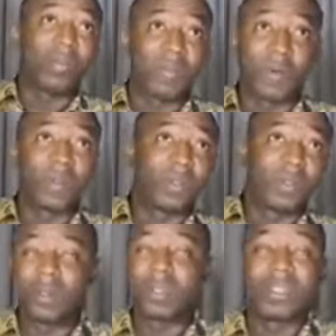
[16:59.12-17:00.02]
for
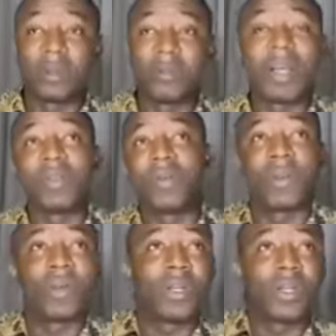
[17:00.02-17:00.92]
demise of
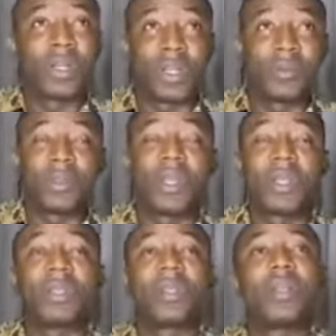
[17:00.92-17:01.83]
oil, I keep
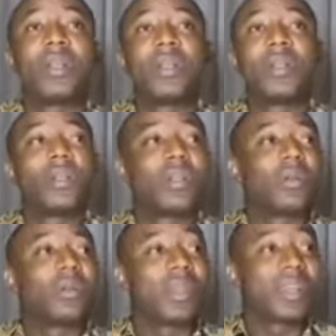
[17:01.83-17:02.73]
saying.
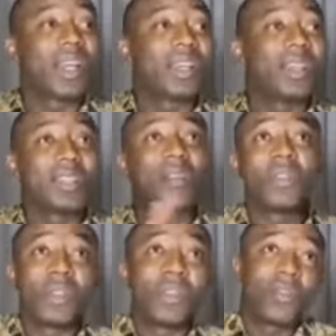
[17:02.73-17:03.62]
So that is
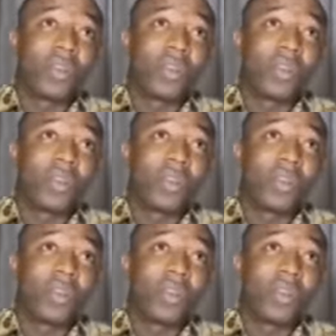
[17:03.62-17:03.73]
17